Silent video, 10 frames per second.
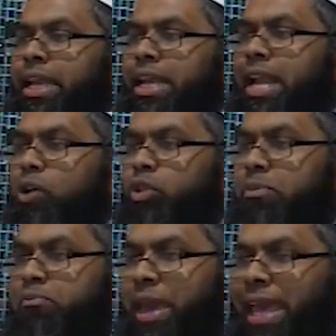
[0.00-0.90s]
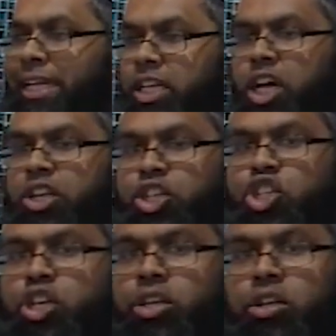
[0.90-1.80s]
Now the main
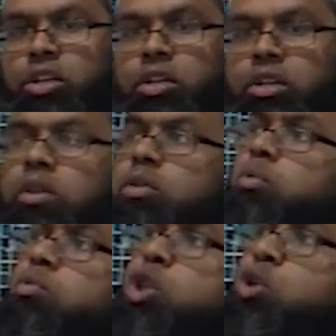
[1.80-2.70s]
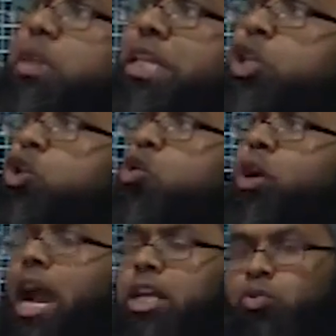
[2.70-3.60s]
condition which we need to
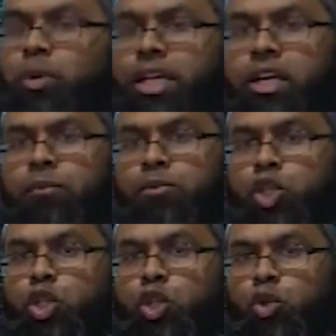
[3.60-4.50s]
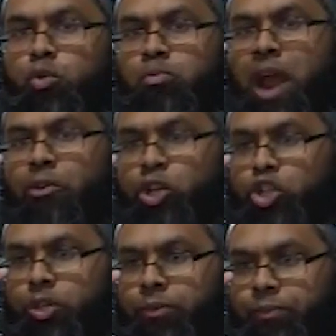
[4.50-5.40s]
look at when it comes to
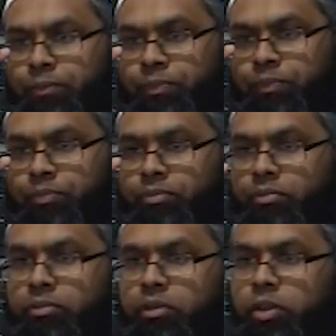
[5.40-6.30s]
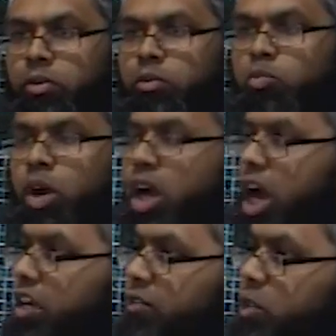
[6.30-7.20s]
marriage, what
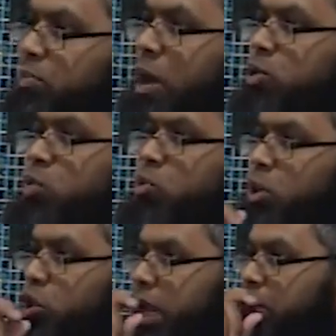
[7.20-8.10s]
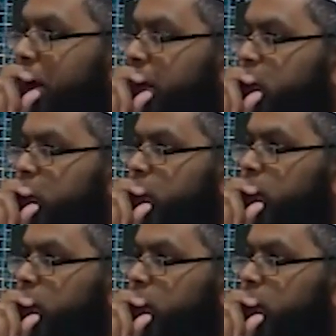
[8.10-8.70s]
kind of spouse we want to get married to,